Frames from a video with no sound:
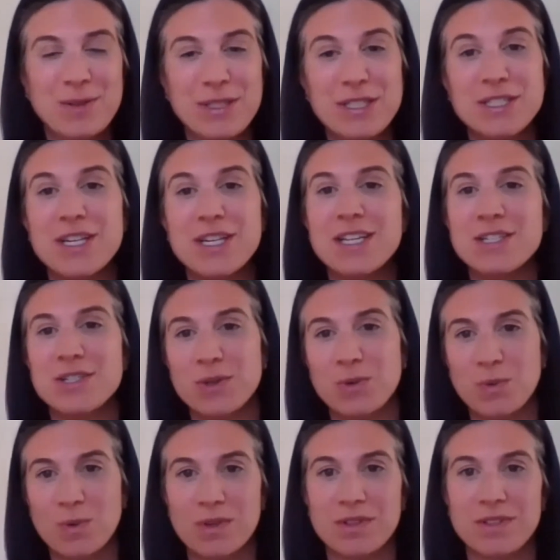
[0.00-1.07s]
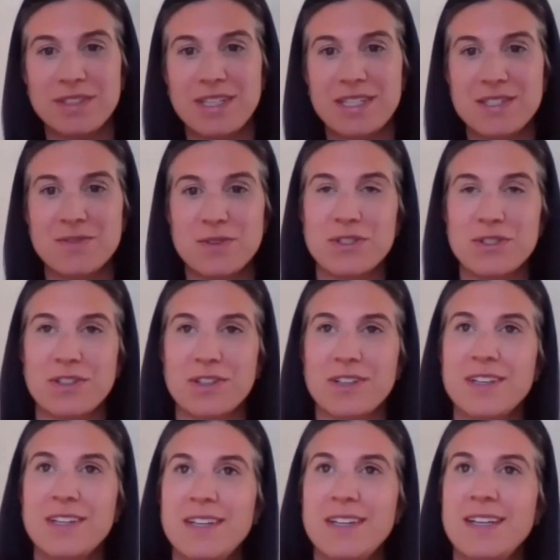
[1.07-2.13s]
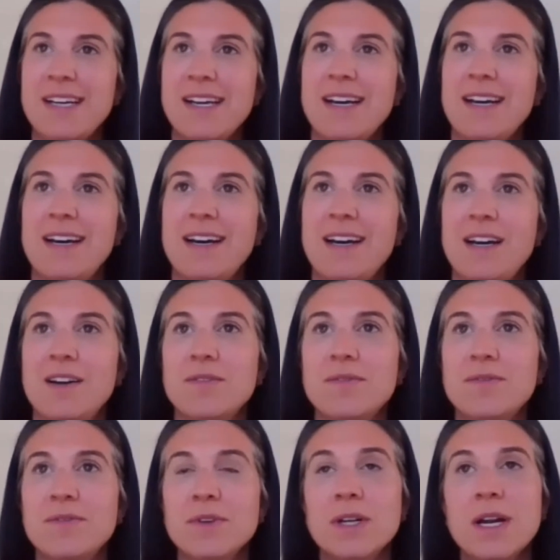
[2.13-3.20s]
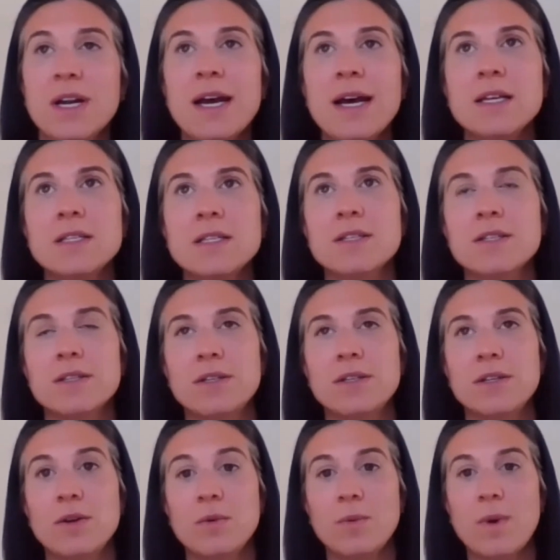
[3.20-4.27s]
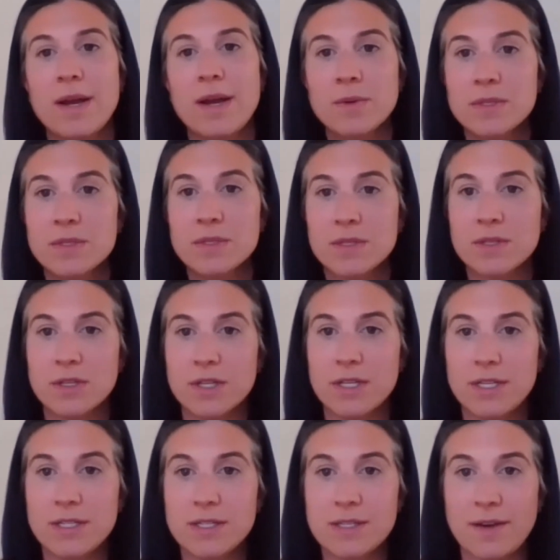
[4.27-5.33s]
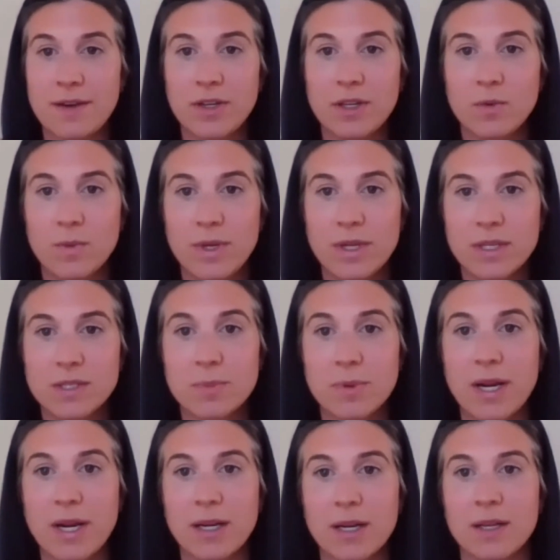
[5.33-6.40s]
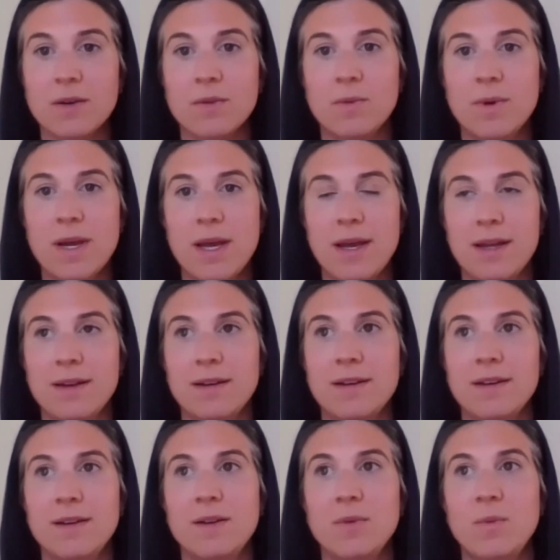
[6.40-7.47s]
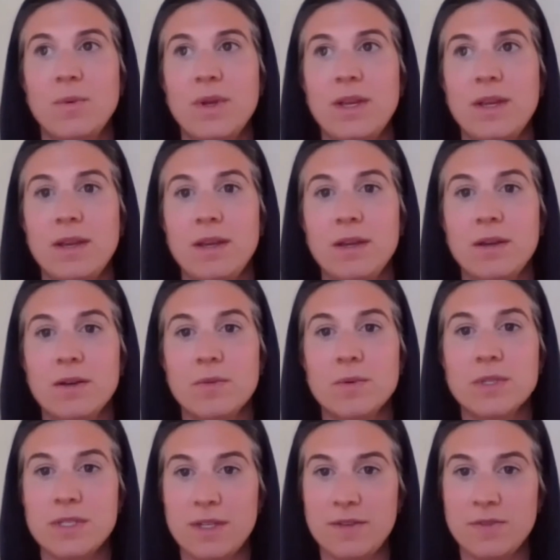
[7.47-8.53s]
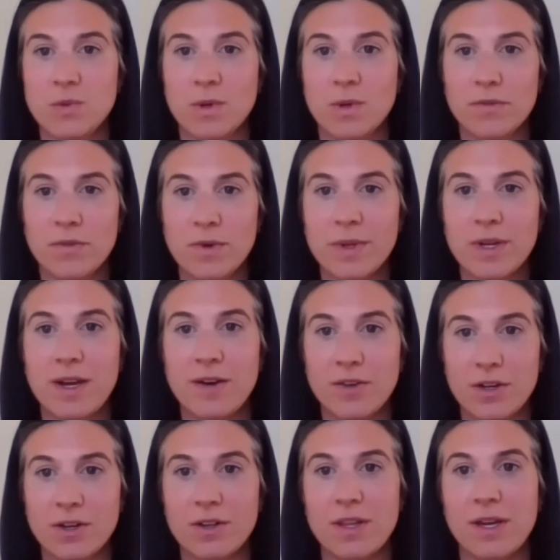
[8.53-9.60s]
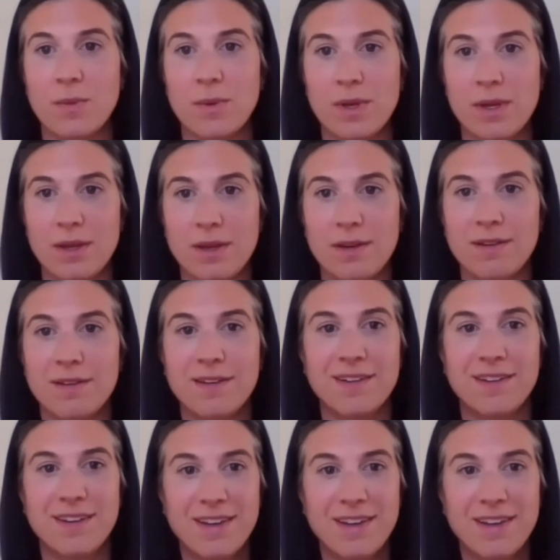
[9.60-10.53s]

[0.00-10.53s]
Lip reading: really changes your world. That's for sure. For us, I was 37 weeks pregnant when we received word from the governor that we